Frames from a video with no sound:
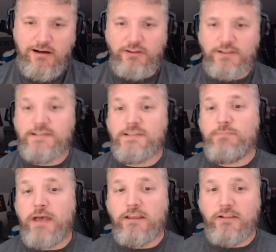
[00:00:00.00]
All this is
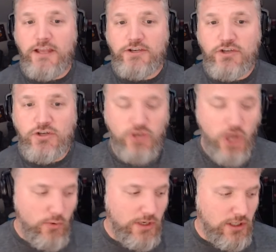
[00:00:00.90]
speculation.
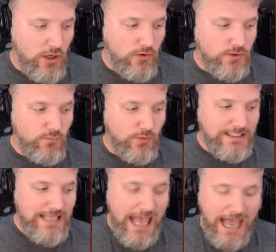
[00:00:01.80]
No one knows
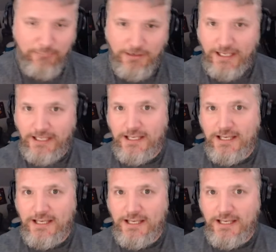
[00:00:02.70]
what's happening.